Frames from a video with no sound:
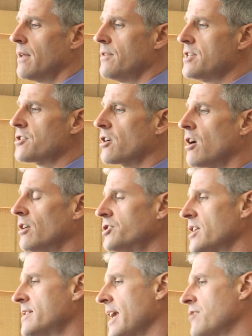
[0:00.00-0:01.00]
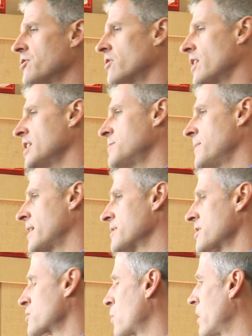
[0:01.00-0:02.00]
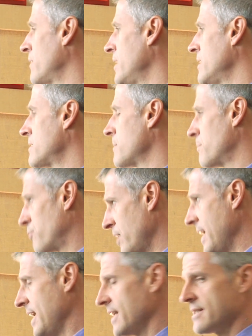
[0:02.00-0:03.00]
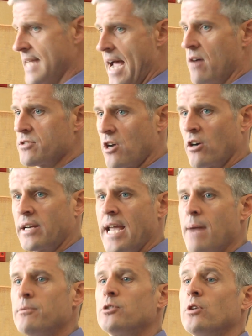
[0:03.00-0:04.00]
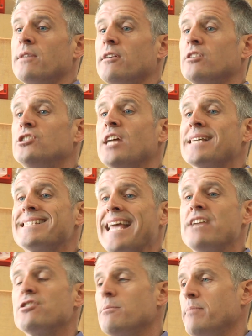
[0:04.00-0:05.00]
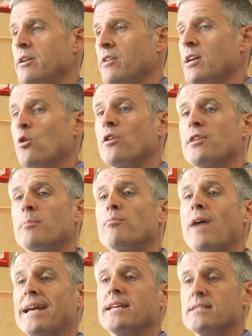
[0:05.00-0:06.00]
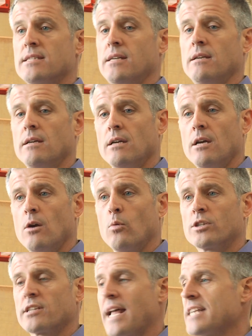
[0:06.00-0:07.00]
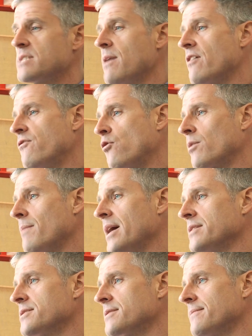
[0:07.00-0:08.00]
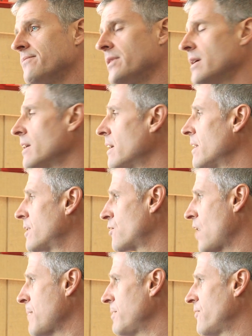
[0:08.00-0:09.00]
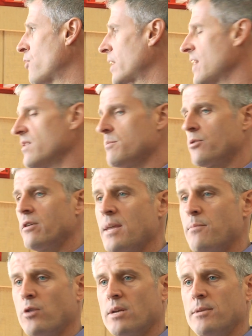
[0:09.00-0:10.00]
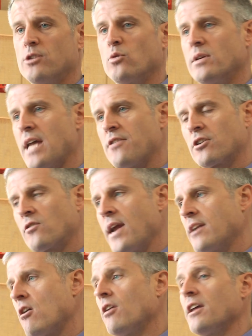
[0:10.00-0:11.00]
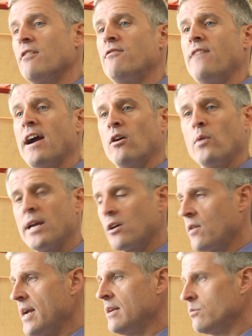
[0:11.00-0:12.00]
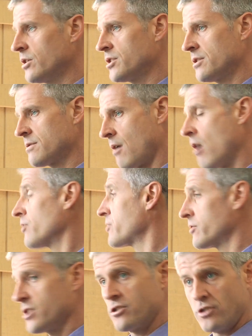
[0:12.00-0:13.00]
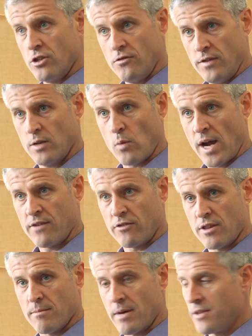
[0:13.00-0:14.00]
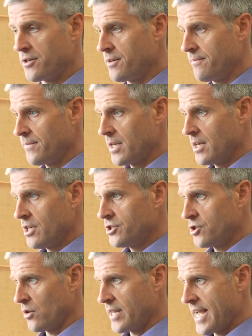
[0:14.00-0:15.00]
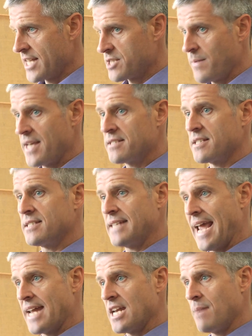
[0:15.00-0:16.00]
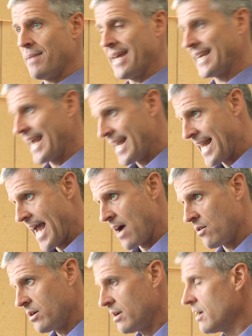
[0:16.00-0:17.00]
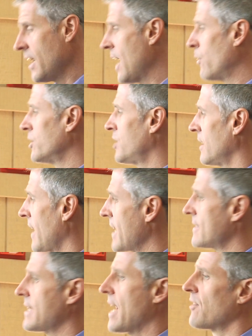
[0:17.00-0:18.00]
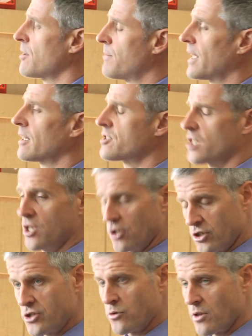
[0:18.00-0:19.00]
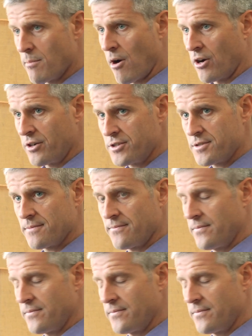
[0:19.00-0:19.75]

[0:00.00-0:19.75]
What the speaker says: These are called gestation crates because it's where these breeding sows are kept during their gestation period or their pregnancy, which lasts about 4 months. Then right before giving they put them into another crate called a farrowing crate, which is also just 2 feet wide for the mother. She only has space to stand up and lay down. And when she lays down, the piglets can nurse through the bars.